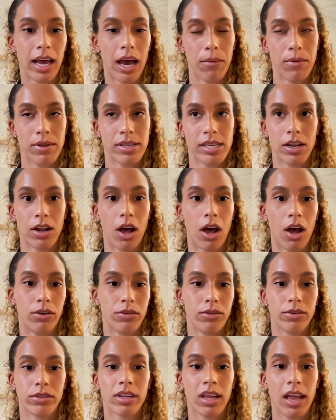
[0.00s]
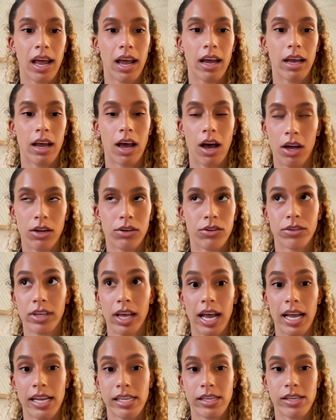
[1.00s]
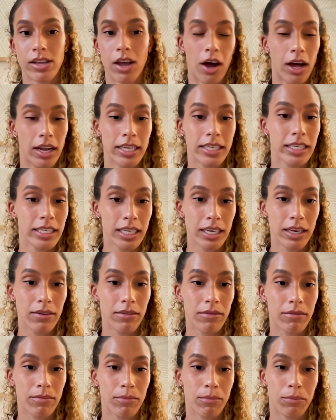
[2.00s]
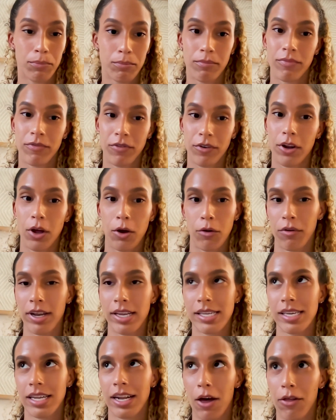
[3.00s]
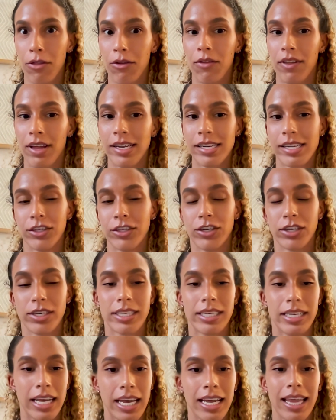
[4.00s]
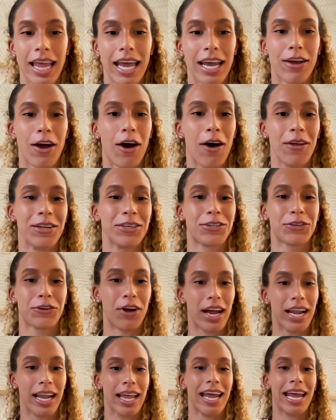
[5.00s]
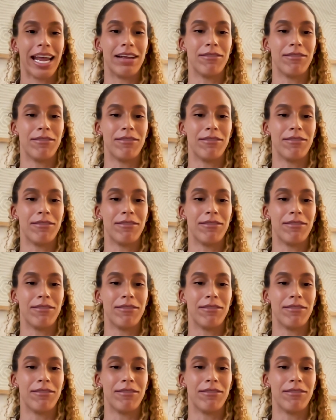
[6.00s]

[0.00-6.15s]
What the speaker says: I was in honors classes, honestly, for no reason other than to just get college credit.